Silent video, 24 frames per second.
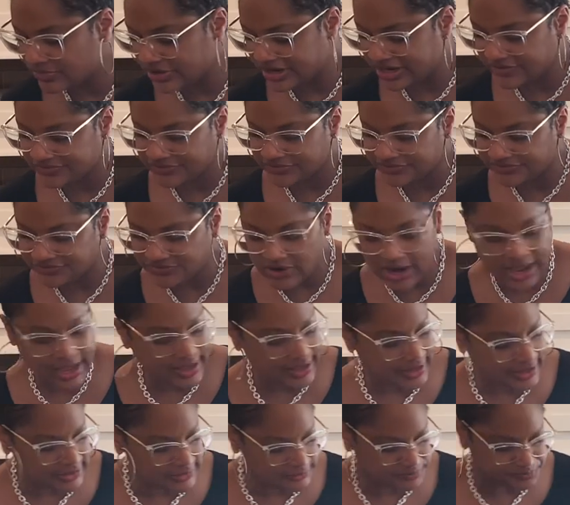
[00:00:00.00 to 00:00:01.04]
ready for
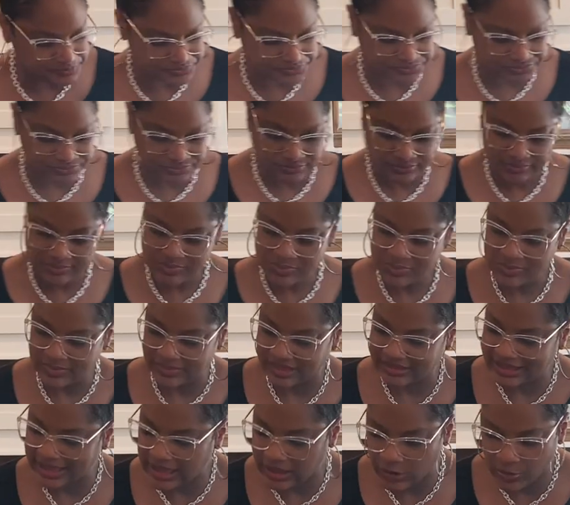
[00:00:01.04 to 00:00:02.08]
frying.
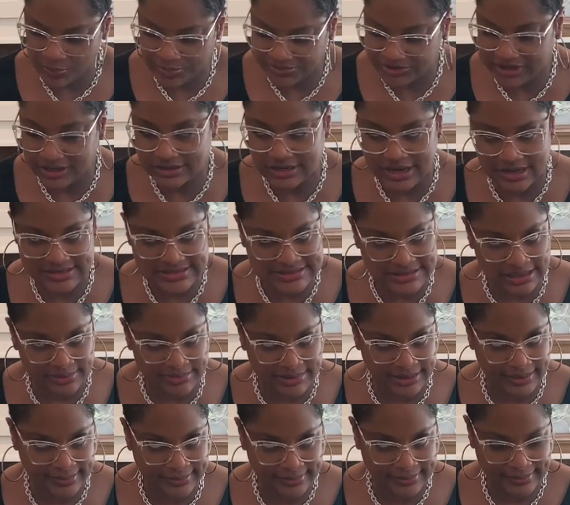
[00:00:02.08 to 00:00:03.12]
I hope, can y'all see
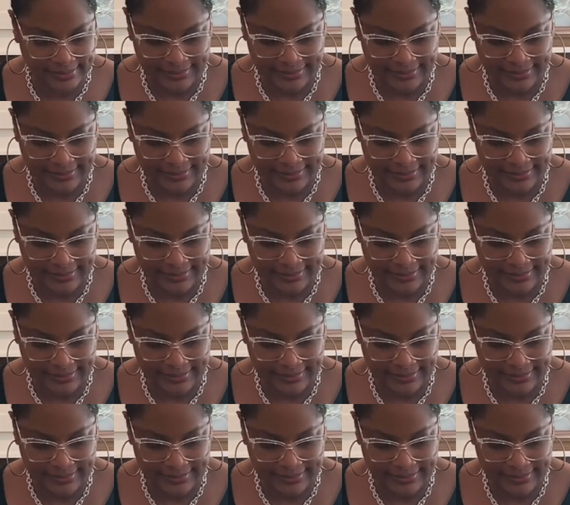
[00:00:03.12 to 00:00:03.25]
me?